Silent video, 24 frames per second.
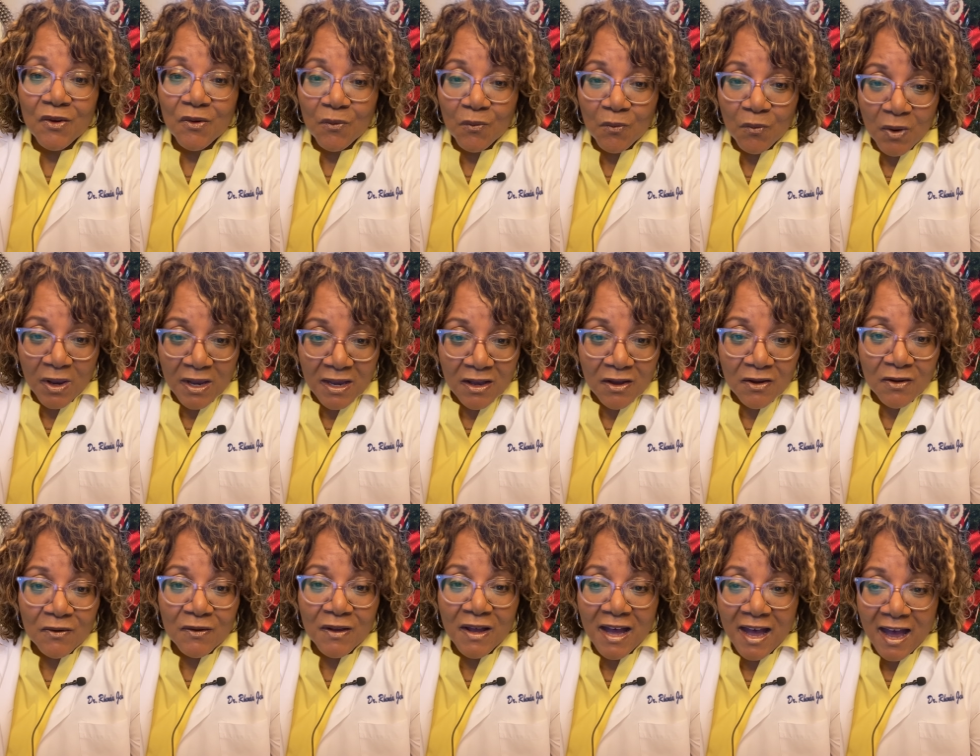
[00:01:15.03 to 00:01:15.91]

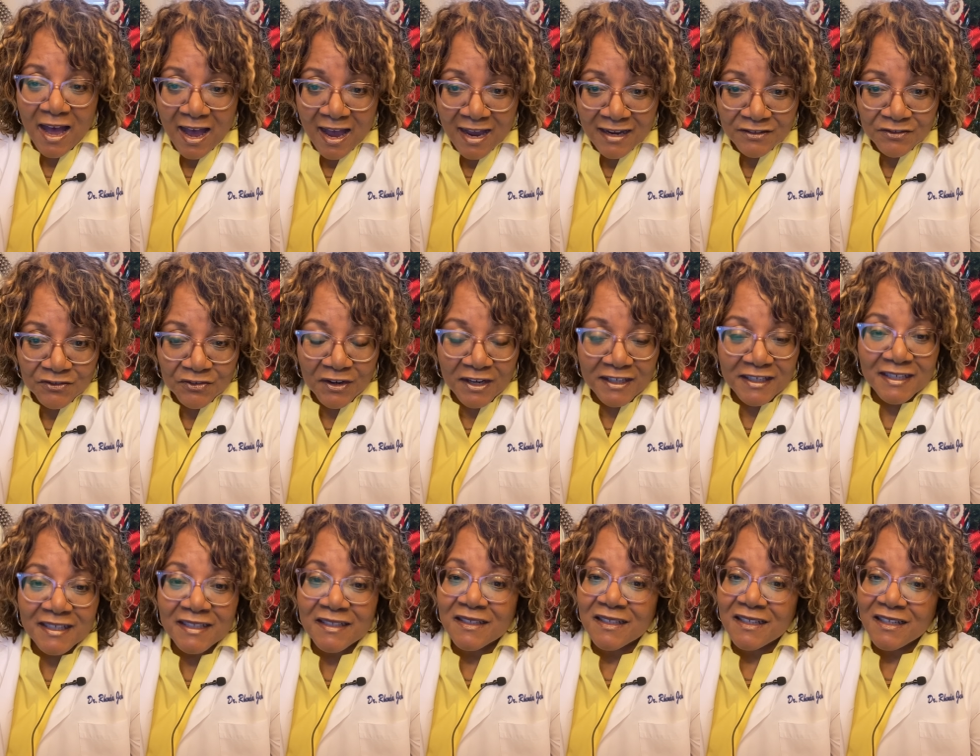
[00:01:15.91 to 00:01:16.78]
well
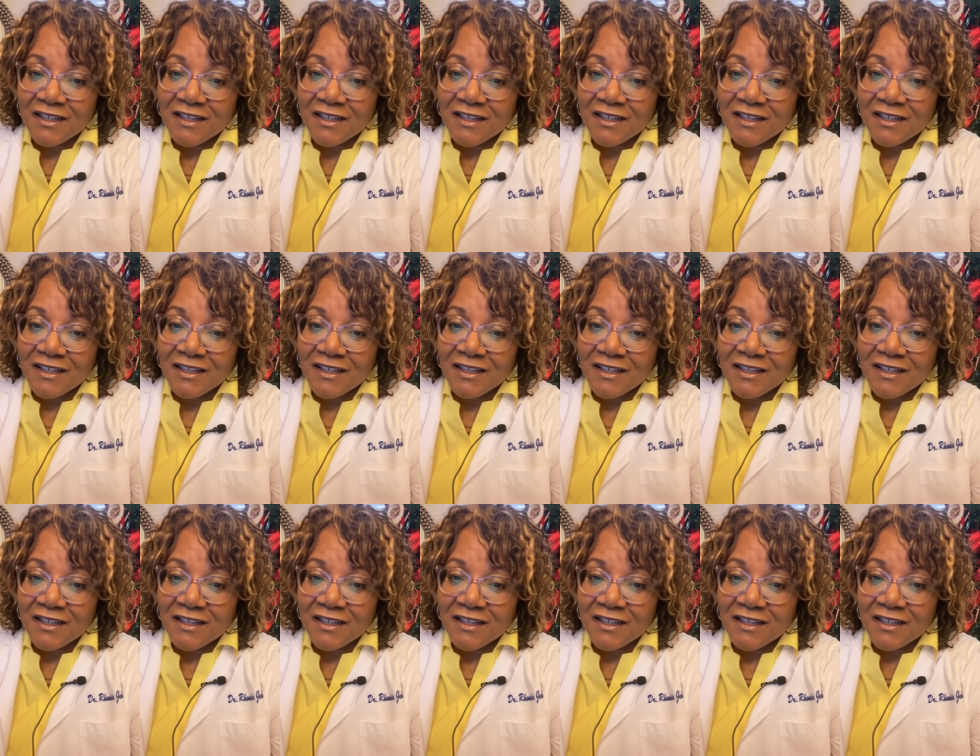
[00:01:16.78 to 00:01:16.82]
hydrated.